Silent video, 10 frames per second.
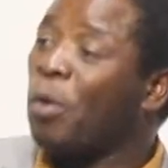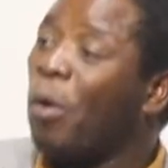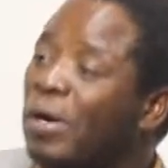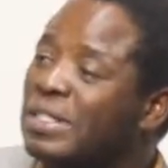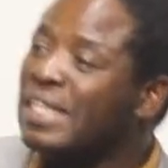
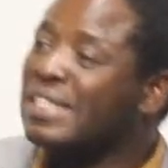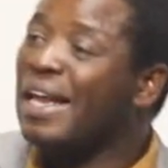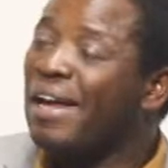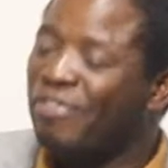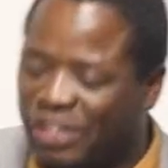God has
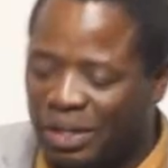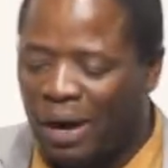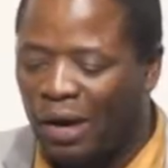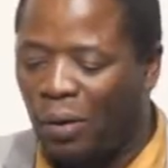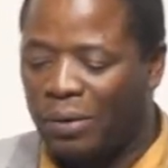left him
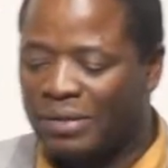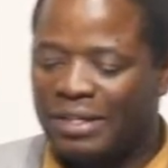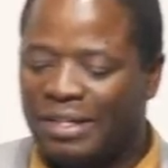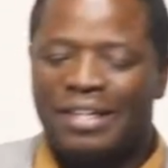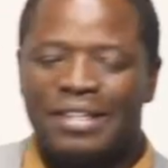alone.